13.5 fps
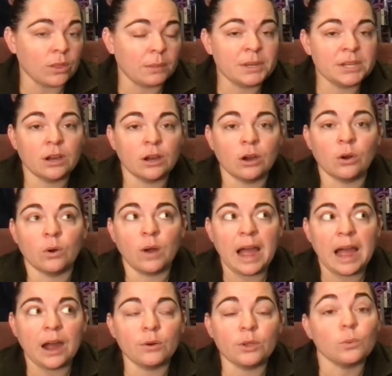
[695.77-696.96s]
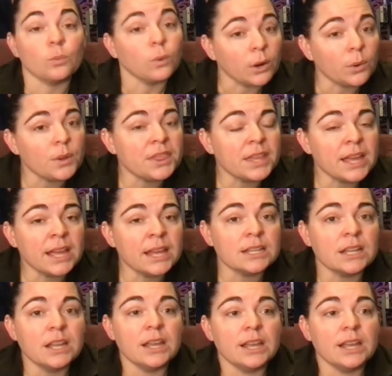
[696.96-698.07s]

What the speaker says: Let me know how you work with it.